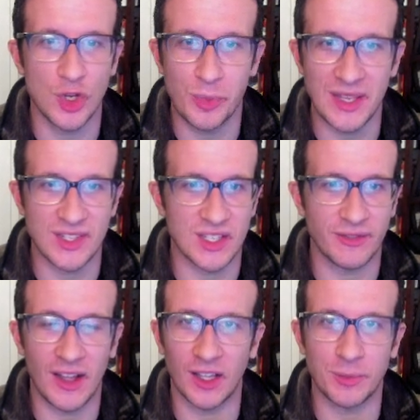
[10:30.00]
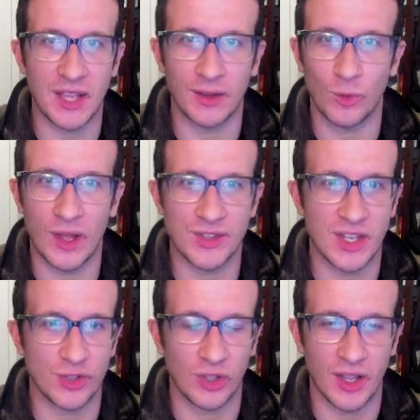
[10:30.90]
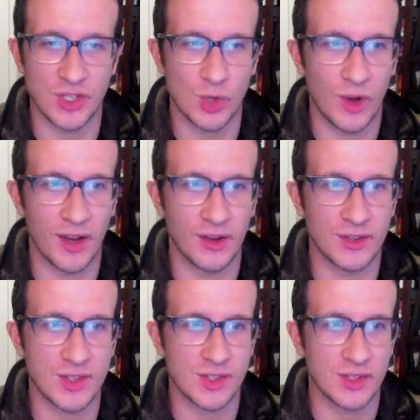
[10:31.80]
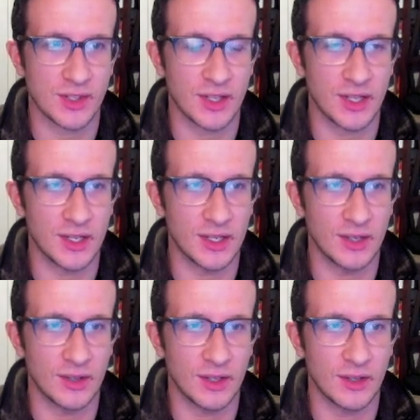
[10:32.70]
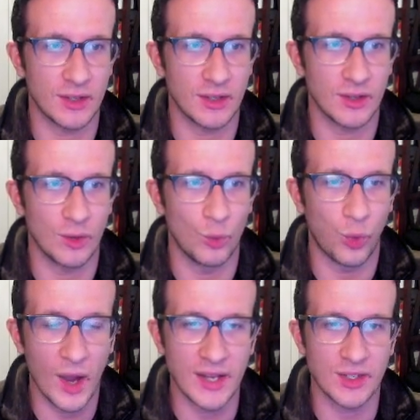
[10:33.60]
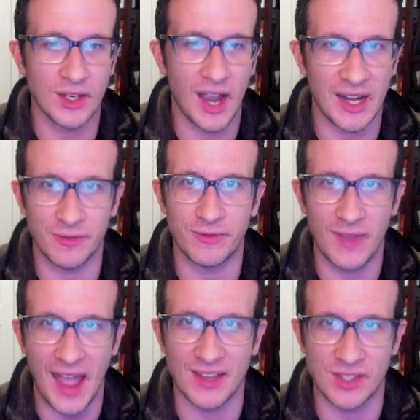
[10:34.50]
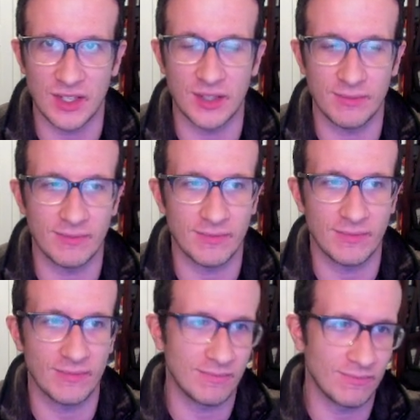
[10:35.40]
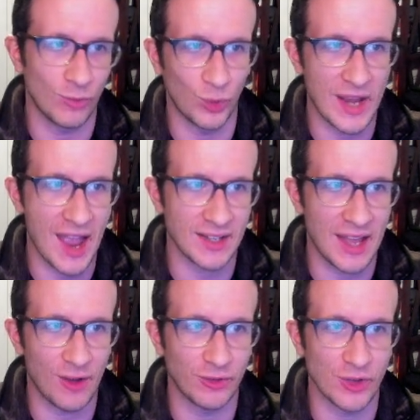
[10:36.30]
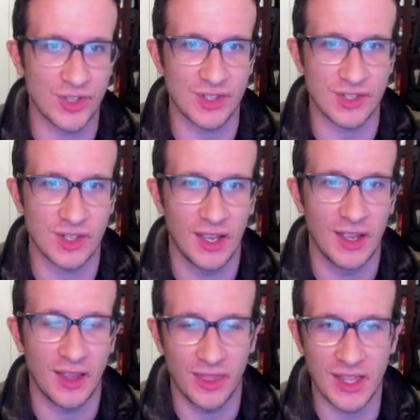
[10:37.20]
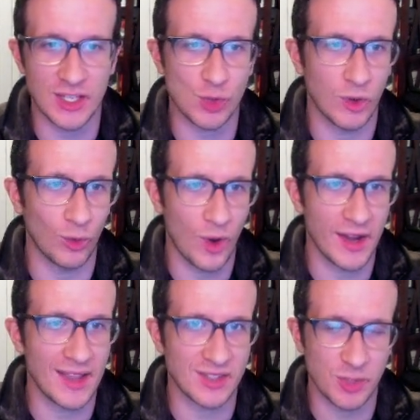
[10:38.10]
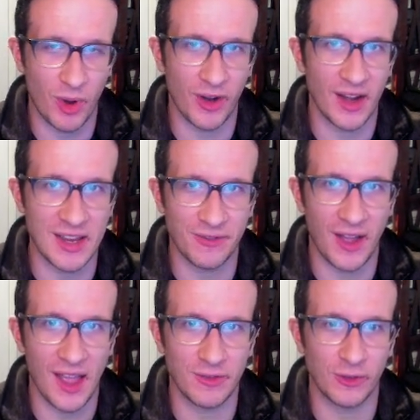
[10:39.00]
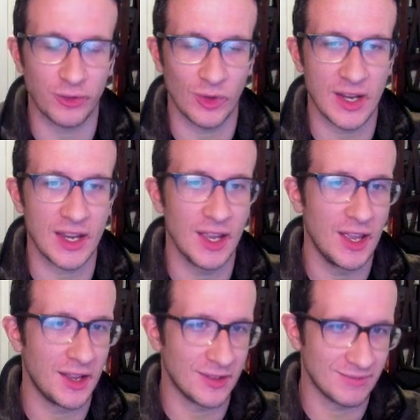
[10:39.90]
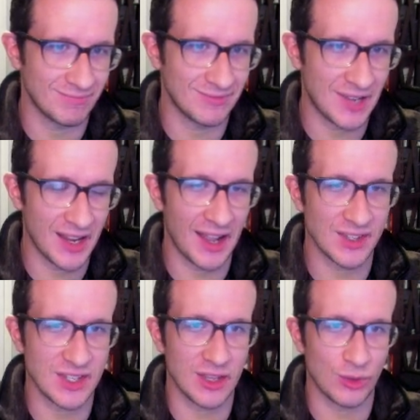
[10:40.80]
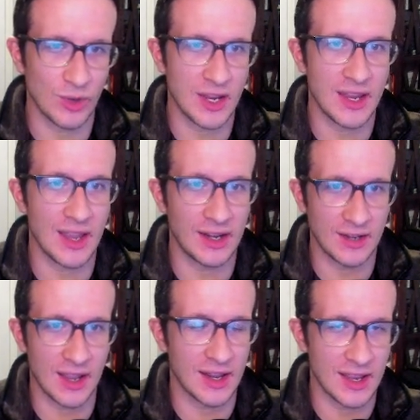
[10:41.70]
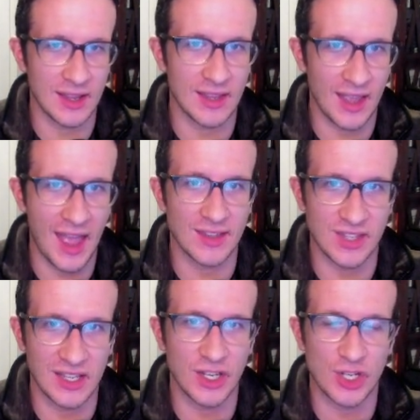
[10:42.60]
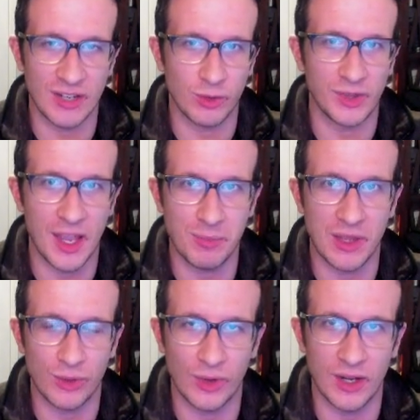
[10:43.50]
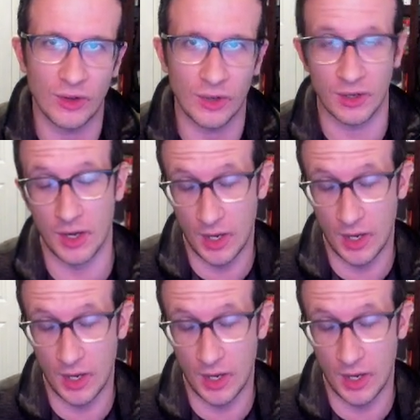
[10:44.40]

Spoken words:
two pieces developed on well-centralized squares. White kind of has to react now versus this, where white has this pawn on e5 for free, knight on c3, and it has the initiative with knight b3